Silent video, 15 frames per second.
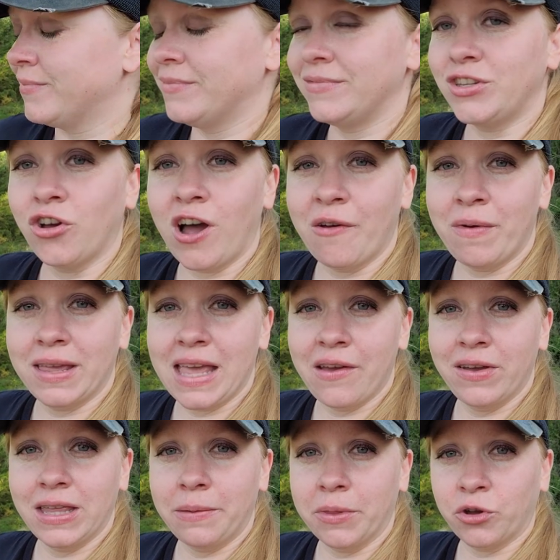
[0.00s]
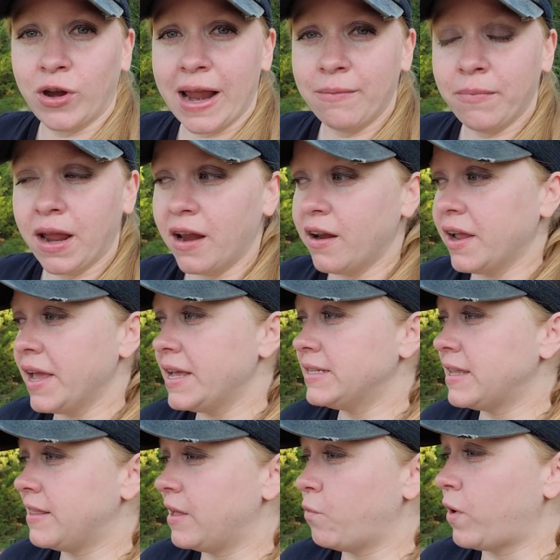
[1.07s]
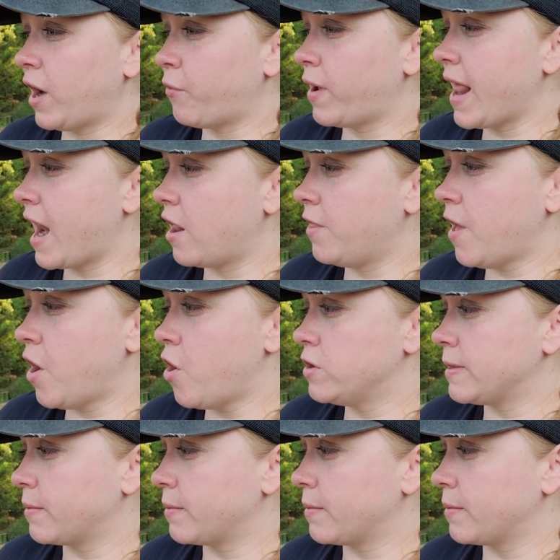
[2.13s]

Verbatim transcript: So I've been giving them the cranberries, and then when I run out of those,